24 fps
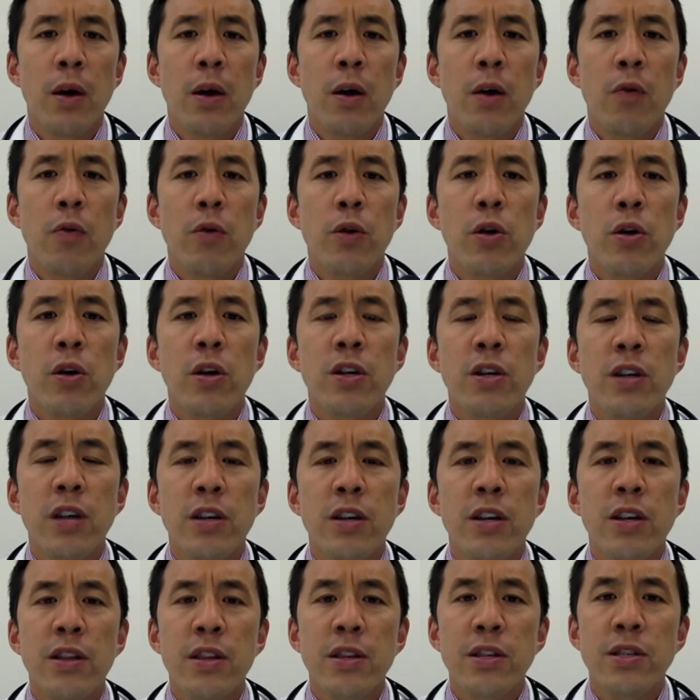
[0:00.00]
We are
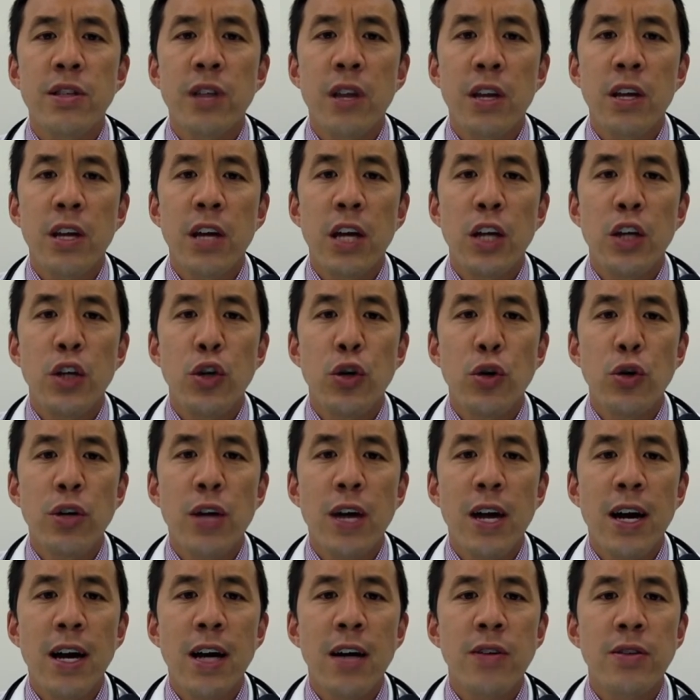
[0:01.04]
conducting this study at your
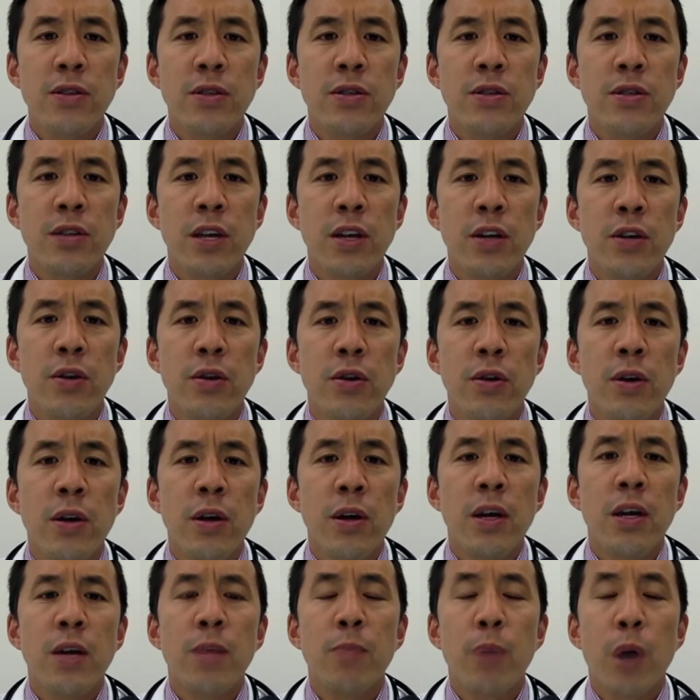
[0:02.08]
dialysis center
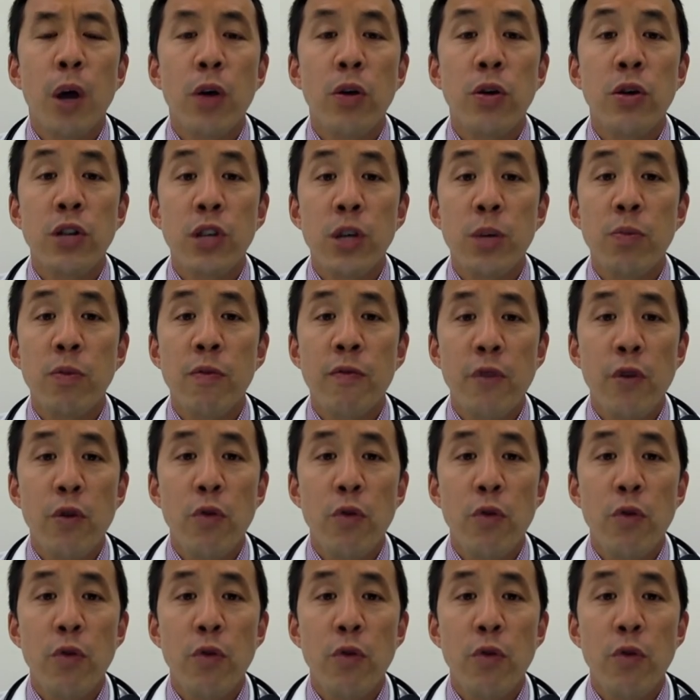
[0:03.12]
in partnership with your